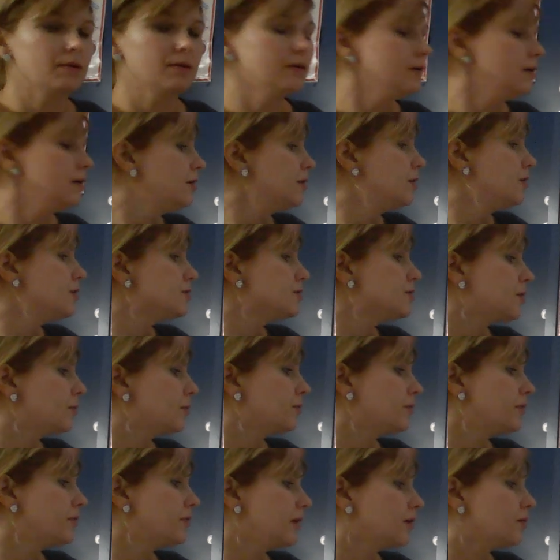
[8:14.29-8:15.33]
So
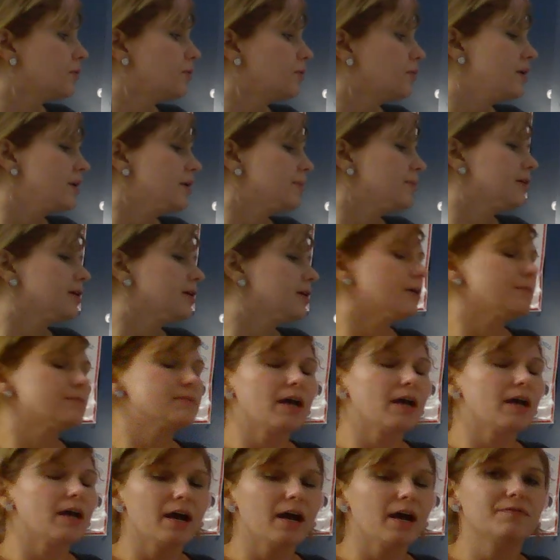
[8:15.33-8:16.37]
think, what number comes
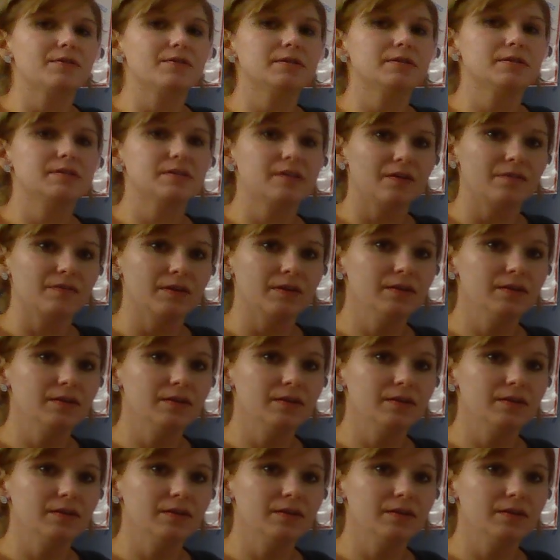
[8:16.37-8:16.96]
after 7?